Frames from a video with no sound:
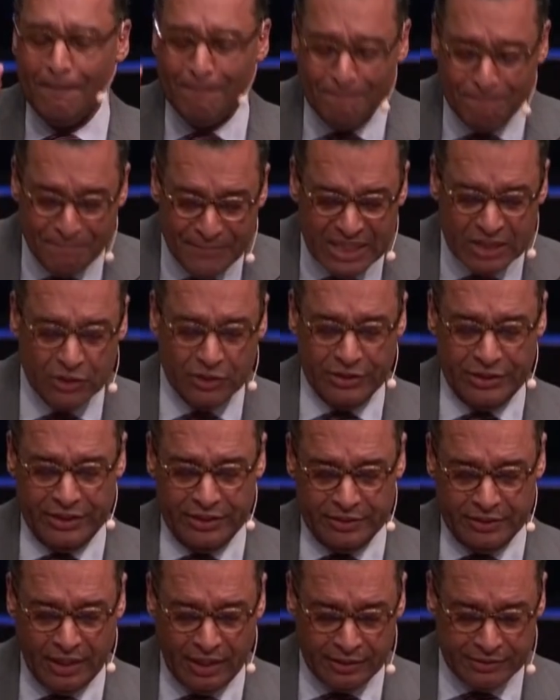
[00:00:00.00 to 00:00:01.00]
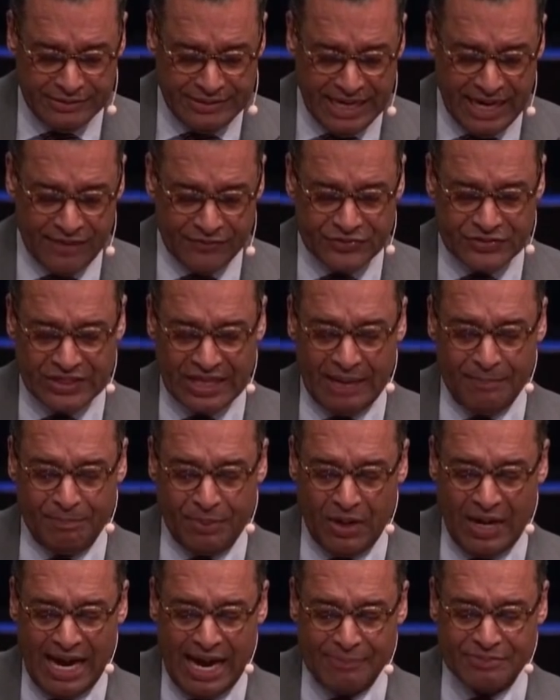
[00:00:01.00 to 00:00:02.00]
million deaths and
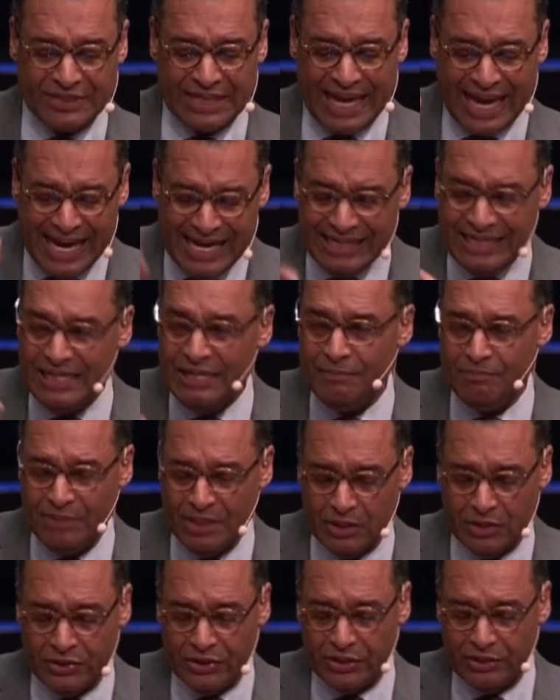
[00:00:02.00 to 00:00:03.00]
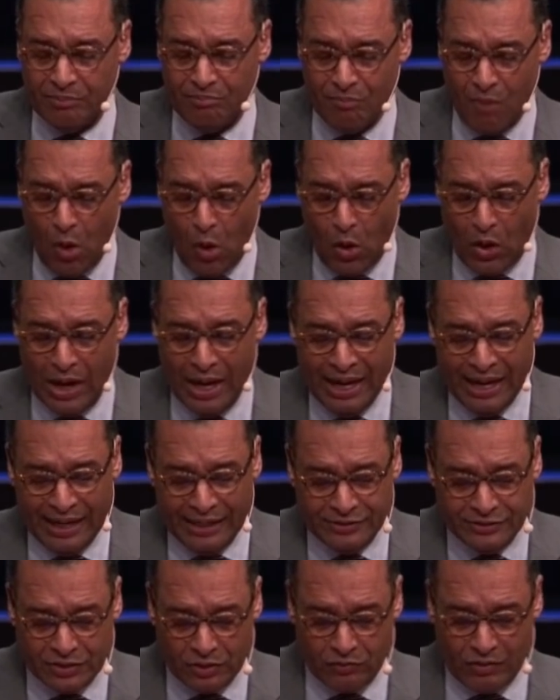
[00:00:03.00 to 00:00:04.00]
perhaps 80 million more
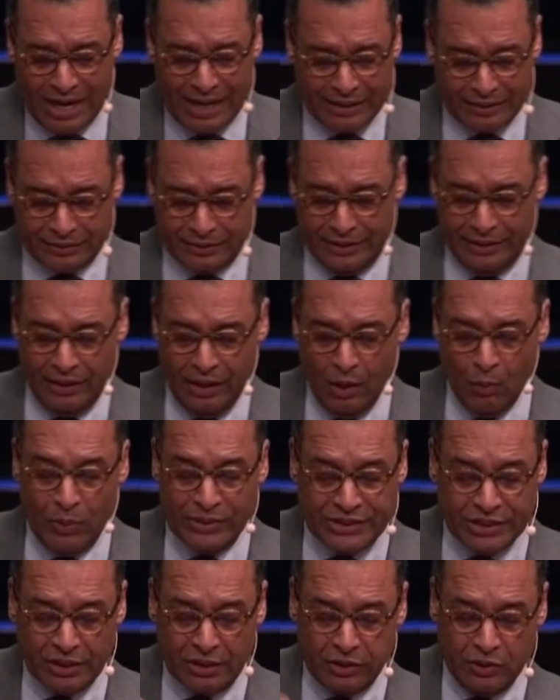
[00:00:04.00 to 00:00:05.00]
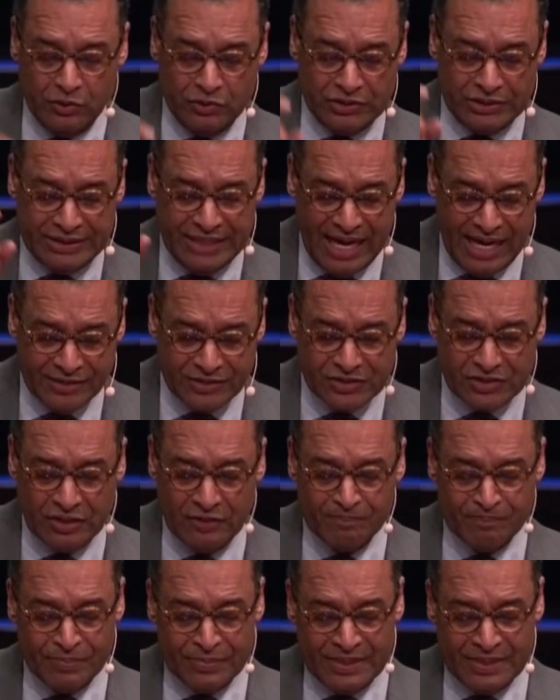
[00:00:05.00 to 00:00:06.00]
indirectly, which includes deaths